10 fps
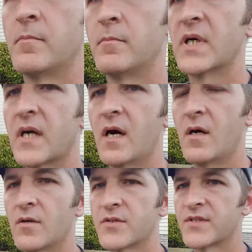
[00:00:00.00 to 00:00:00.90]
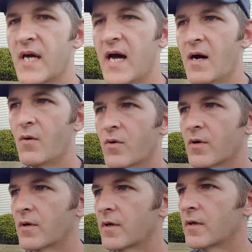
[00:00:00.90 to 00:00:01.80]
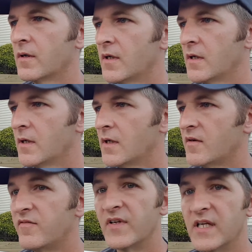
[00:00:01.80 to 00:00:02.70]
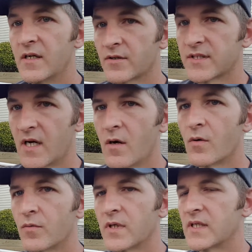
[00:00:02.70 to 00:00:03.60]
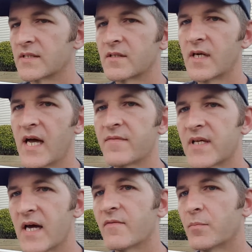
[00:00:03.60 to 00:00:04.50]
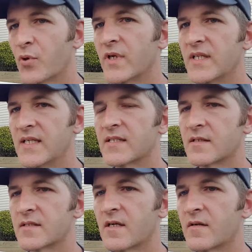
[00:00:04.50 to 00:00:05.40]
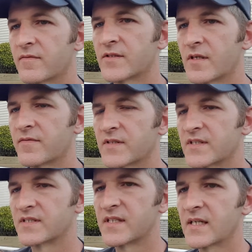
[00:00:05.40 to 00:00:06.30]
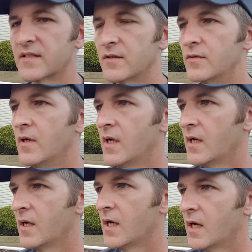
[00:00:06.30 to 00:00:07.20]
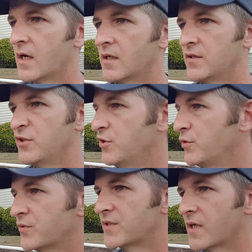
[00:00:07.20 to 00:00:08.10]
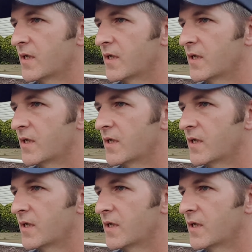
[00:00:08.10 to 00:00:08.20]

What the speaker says: because our veneer stone is going to have a pretty decent surface to stick to. You use